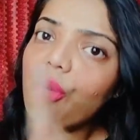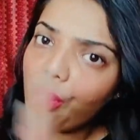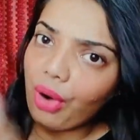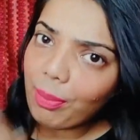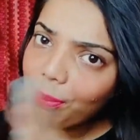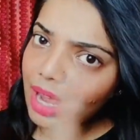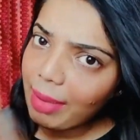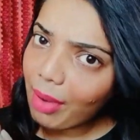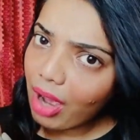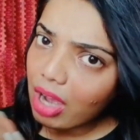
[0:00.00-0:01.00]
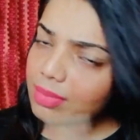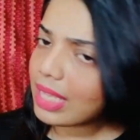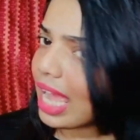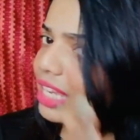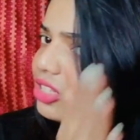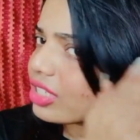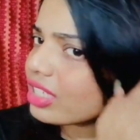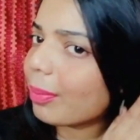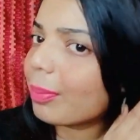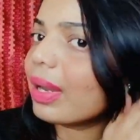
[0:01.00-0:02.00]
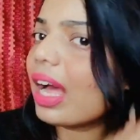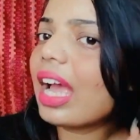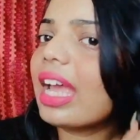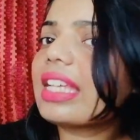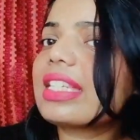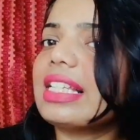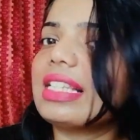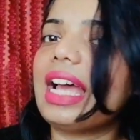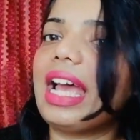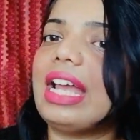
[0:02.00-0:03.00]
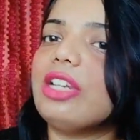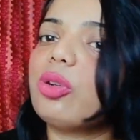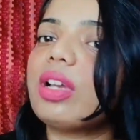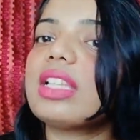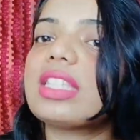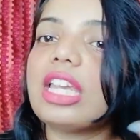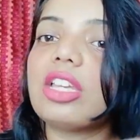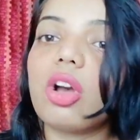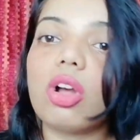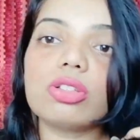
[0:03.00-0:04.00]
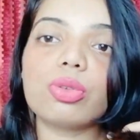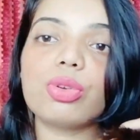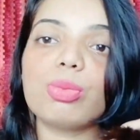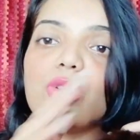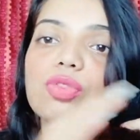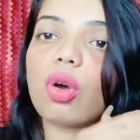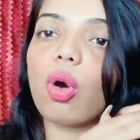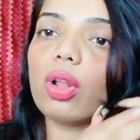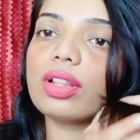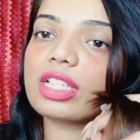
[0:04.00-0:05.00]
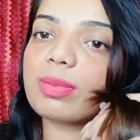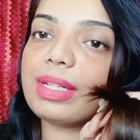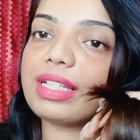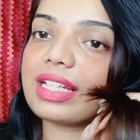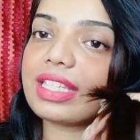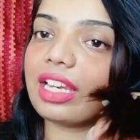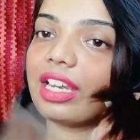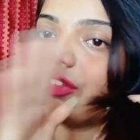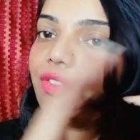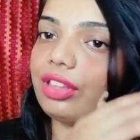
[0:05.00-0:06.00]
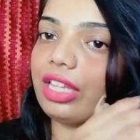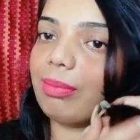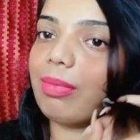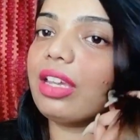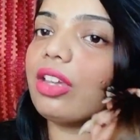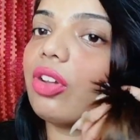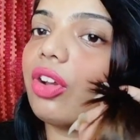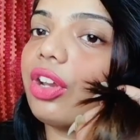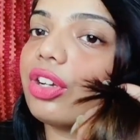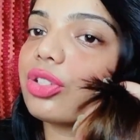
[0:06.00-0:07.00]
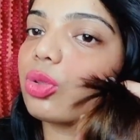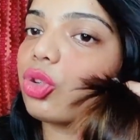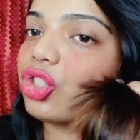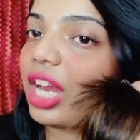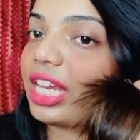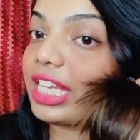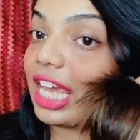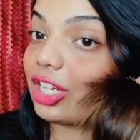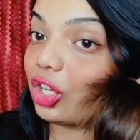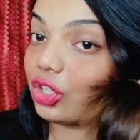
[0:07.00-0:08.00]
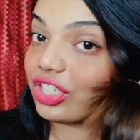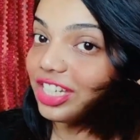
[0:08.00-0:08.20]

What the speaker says: rub my palms and just apply it till the end. You can see it also removes all the split ends and everything, making your hair so shiny and good.